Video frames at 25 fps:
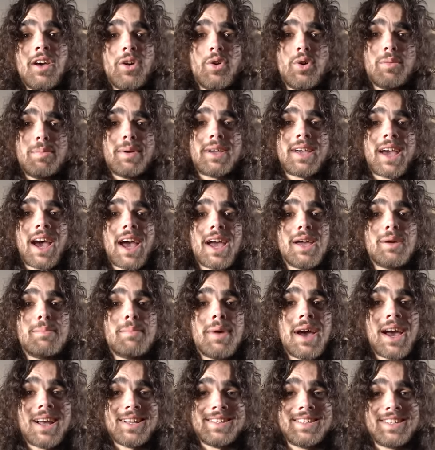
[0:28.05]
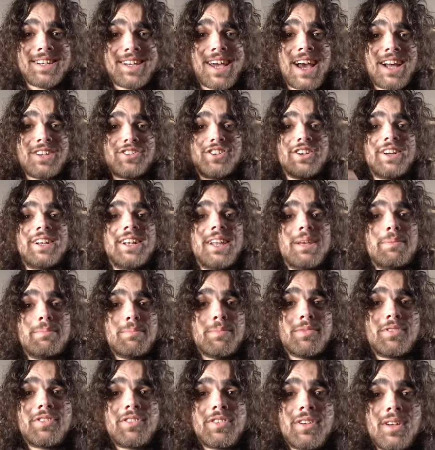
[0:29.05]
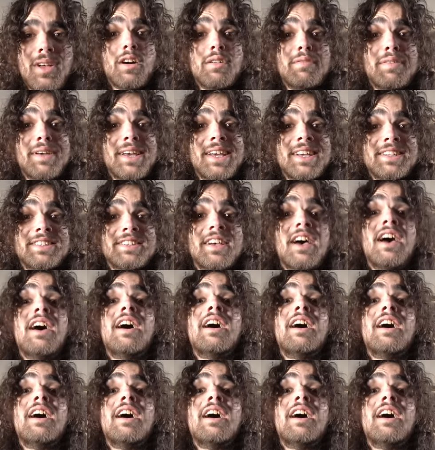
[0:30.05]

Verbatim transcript: who he became and to catch a glimpse of his